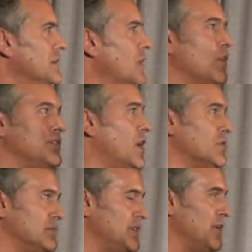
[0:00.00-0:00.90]
No,
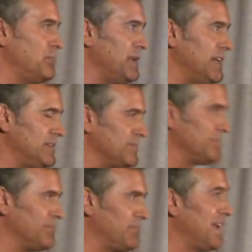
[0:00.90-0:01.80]
don't. Don't be
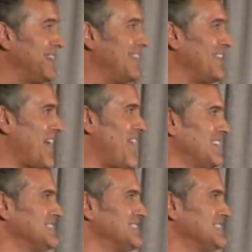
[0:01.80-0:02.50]
oh.